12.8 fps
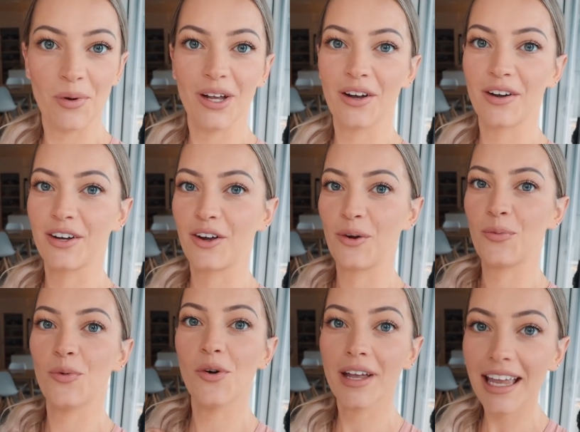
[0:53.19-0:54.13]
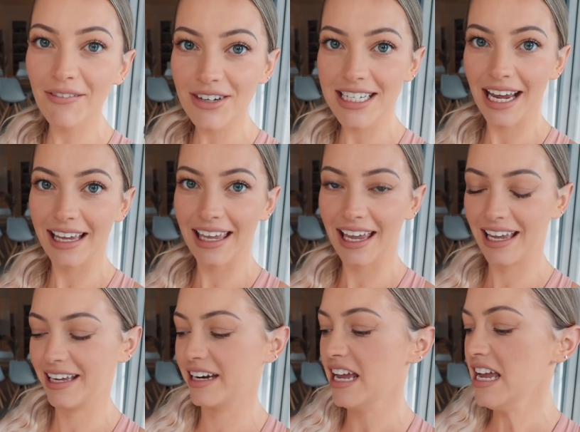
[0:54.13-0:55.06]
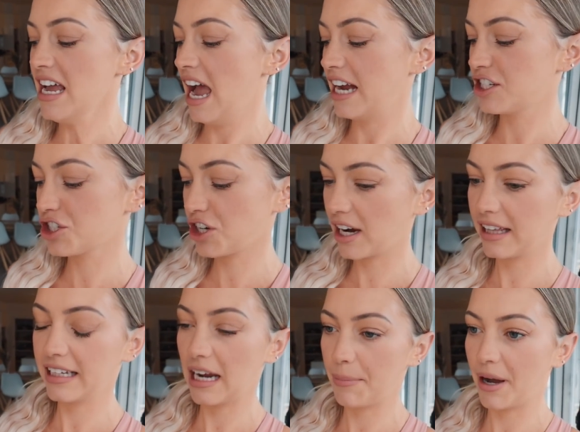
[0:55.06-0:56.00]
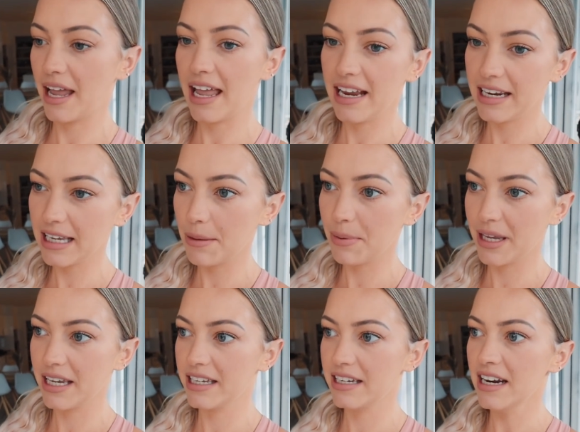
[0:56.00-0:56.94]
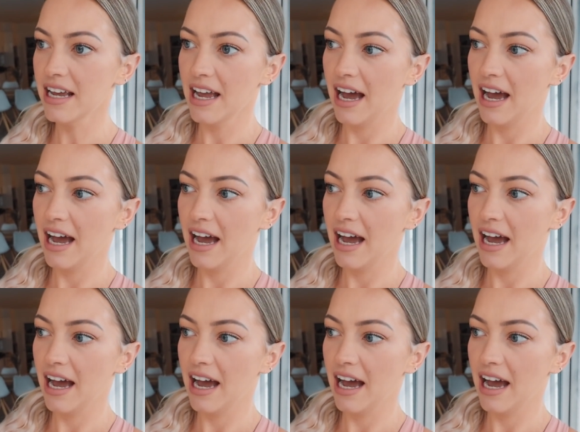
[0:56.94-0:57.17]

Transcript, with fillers: We're gonna go walking every day again and just try to clean up our eating a bit.